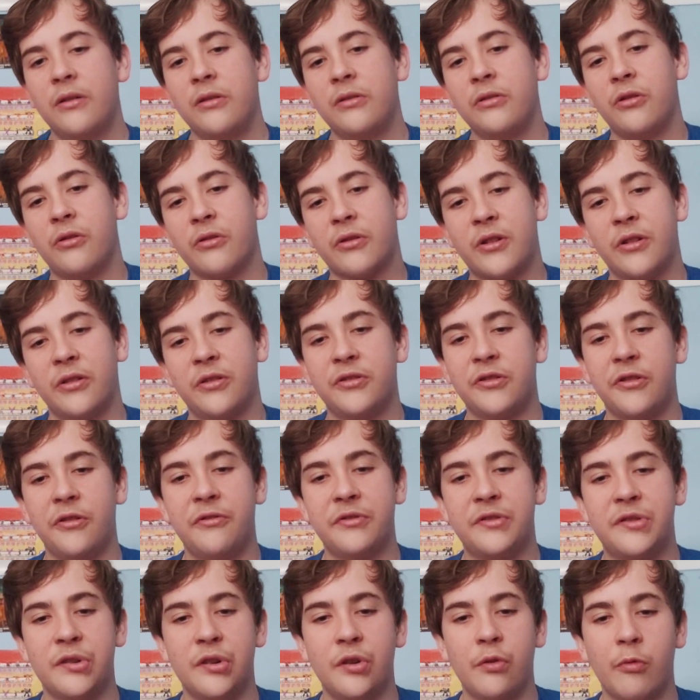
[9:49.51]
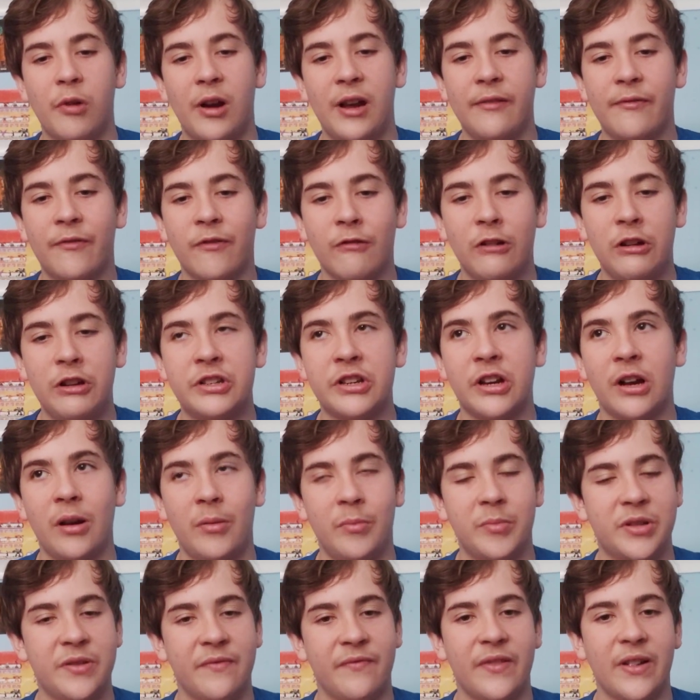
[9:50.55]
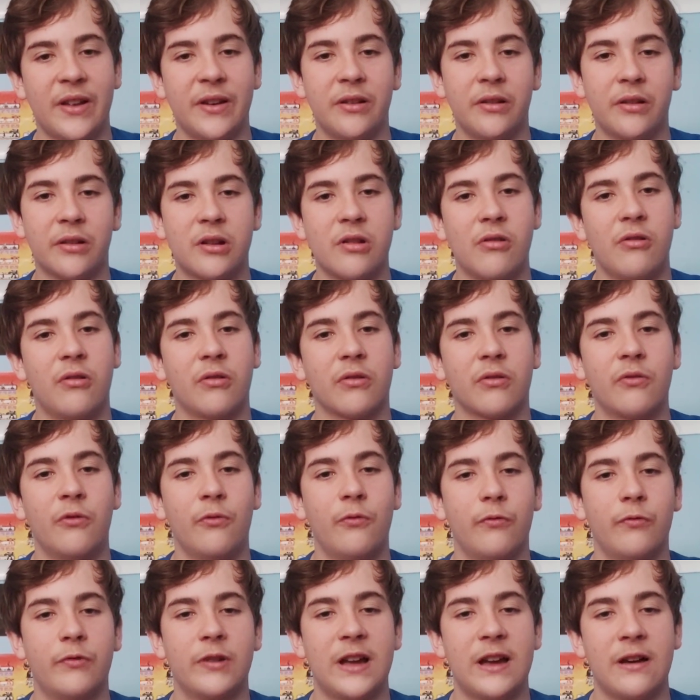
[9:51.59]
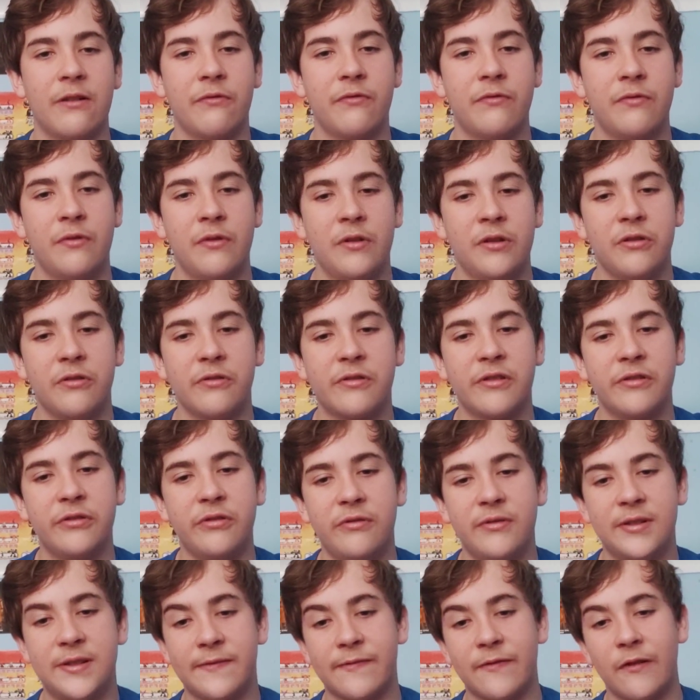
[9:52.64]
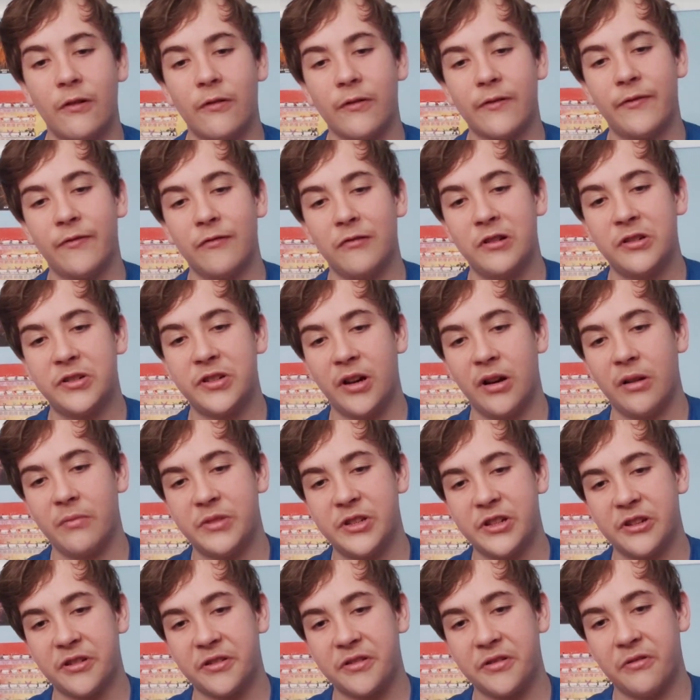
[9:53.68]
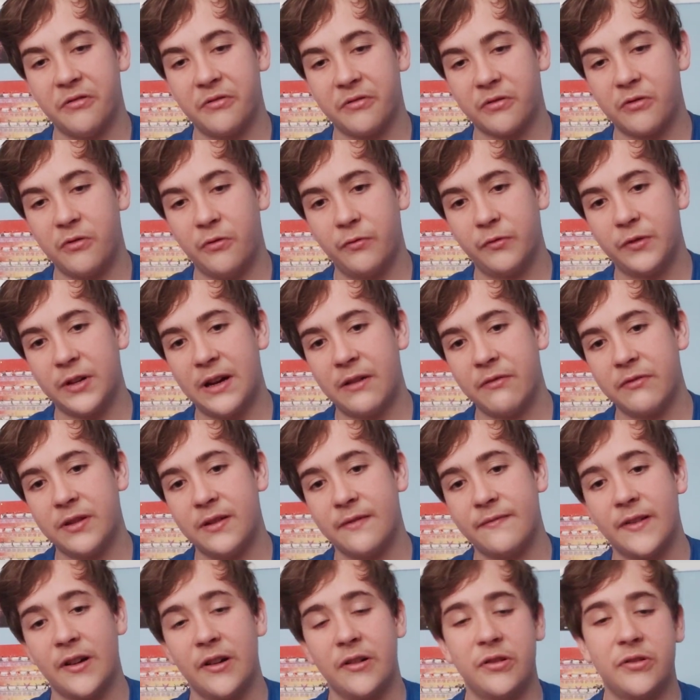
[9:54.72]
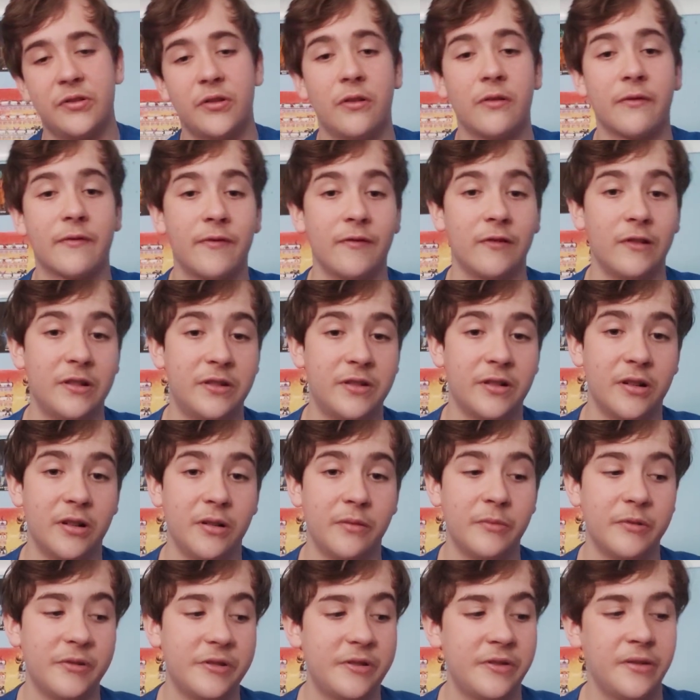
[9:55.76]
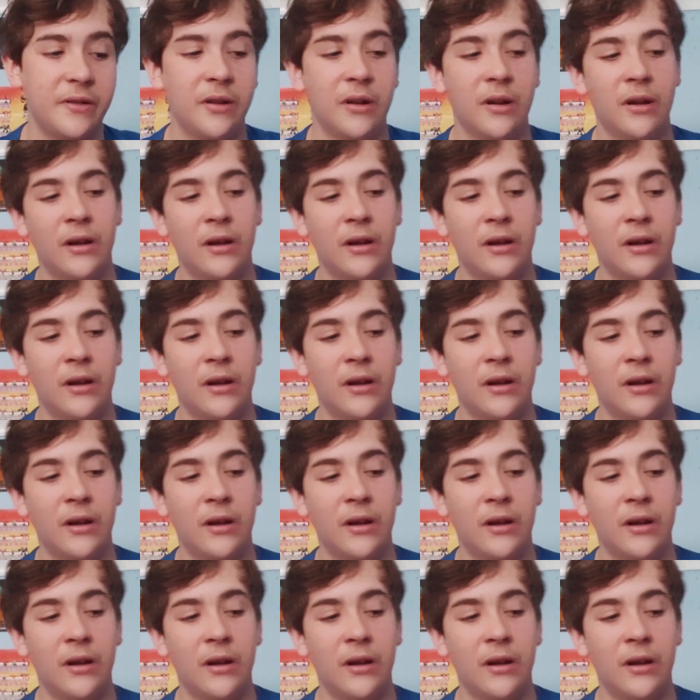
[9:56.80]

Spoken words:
You could use Nue 3 times and then it'd go on cooldown. You could use Frog 3 times, it'd go on cooldown. Divine Dog 3 times.